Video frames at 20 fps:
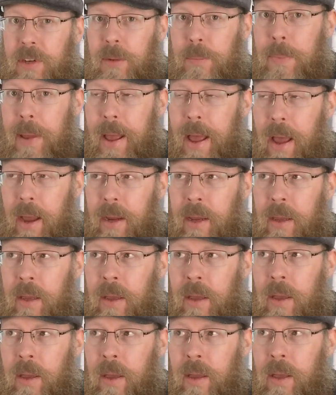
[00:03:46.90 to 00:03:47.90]
your back
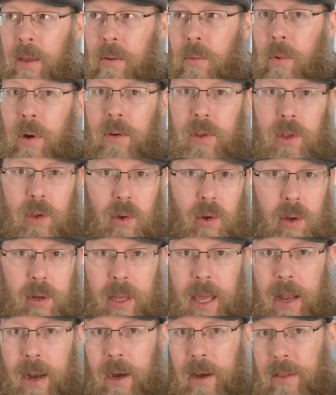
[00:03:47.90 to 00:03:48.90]
well, you could
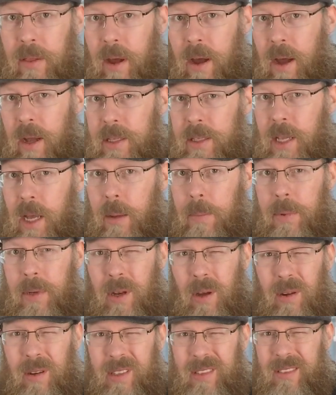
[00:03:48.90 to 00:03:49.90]
get out of the hot tub and
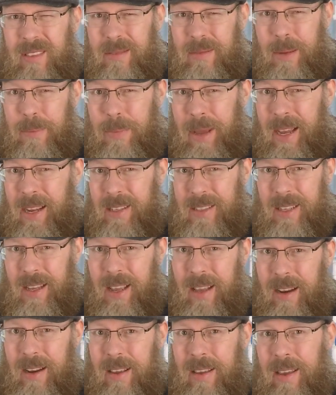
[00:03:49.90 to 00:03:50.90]
notice, oh, my back's
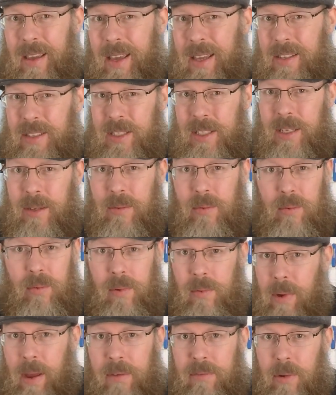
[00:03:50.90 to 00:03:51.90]
kind of itchy
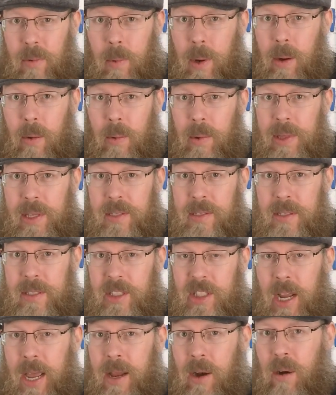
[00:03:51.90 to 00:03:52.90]
everywhere where there's a
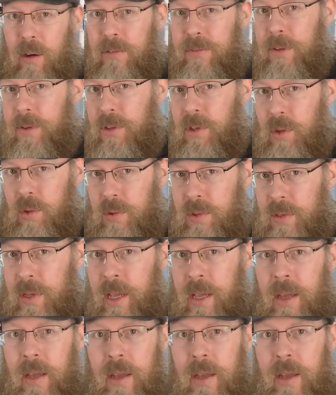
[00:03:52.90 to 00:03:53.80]
jet, or if you used